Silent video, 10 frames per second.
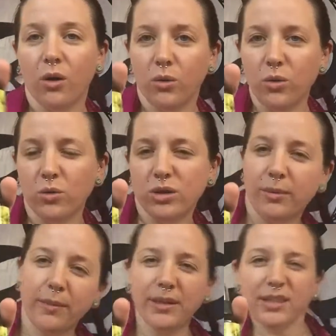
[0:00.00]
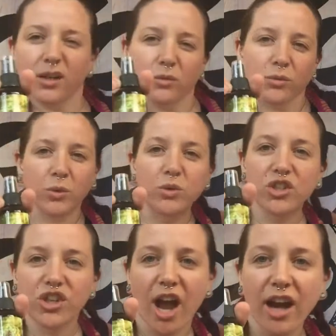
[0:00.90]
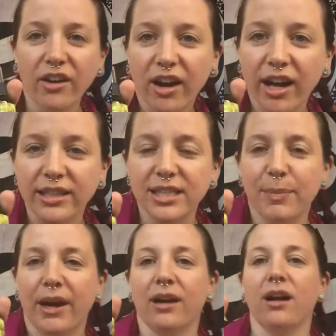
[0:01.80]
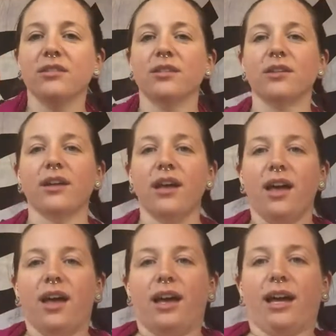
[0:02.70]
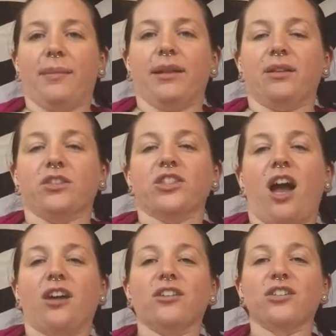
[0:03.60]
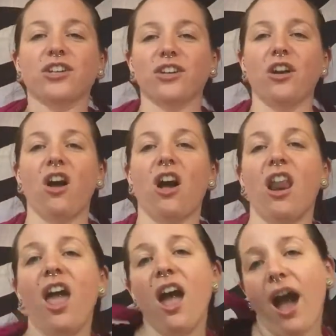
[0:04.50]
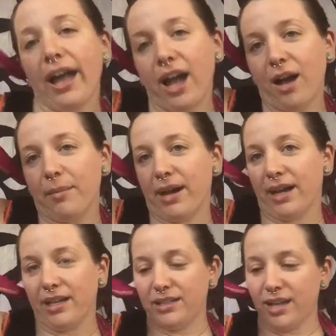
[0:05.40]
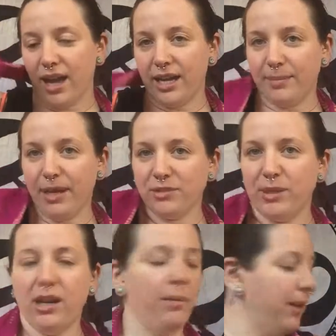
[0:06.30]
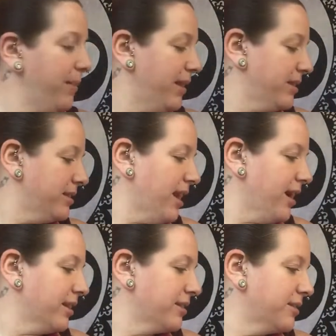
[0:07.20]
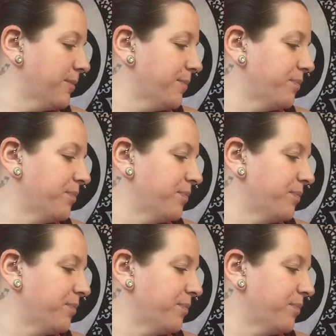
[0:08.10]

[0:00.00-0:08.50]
Oh, so maybe it's like root chakra inspired. Also, look, got my little chakra shirt on. I got my dyed pashmina. Maybe that's next.